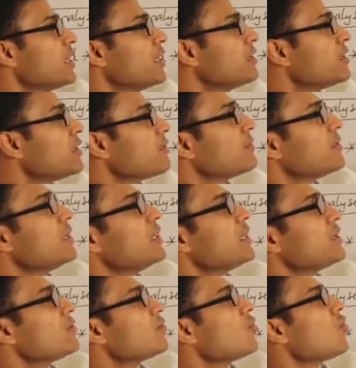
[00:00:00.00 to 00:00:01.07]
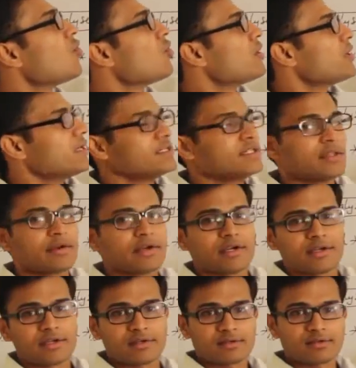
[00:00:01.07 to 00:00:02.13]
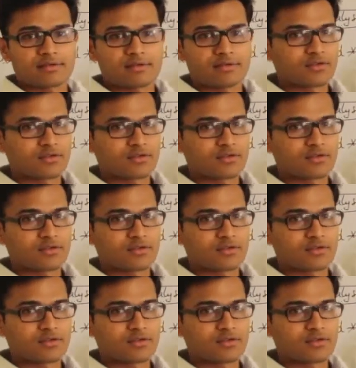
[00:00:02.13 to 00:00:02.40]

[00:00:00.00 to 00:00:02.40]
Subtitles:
intermediate code generator.